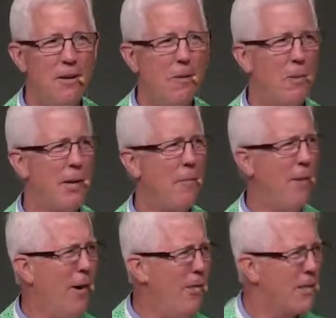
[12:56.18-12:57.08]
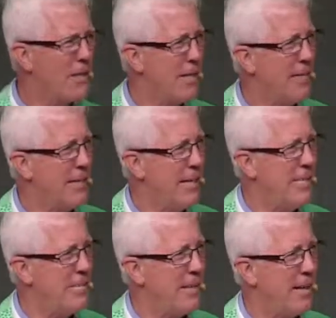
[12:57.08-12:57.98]
What a marvelous
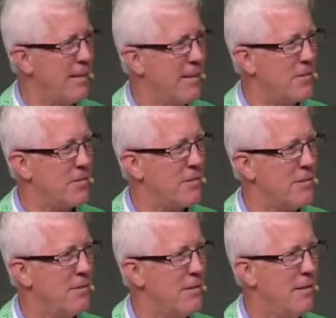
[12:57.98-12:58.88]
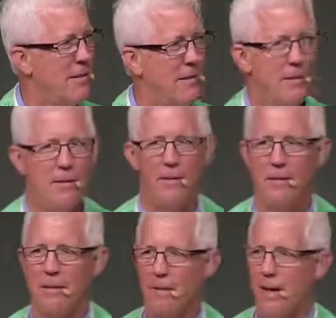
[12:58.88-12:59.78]
congregation that is.
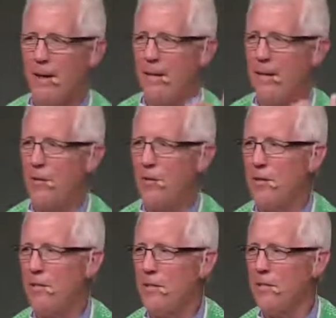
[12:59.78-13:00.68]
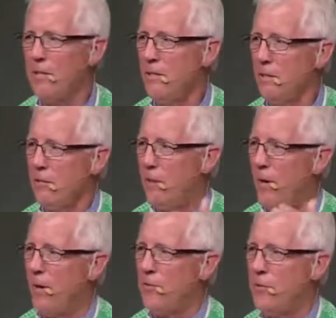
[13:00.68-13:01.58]
God gave you the vision, you
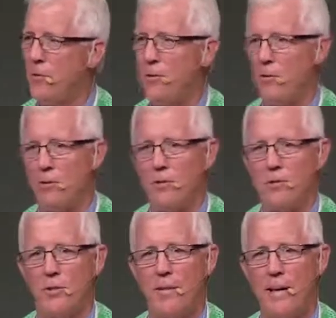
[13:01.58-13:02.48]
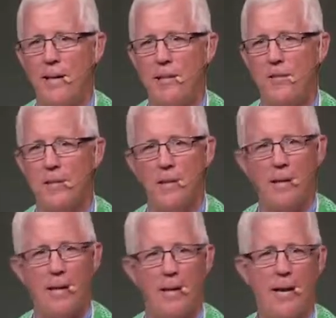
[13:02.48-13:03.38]
followed through, you used your talents,
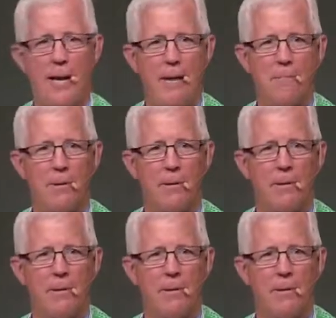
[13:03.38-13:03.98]
and it happened.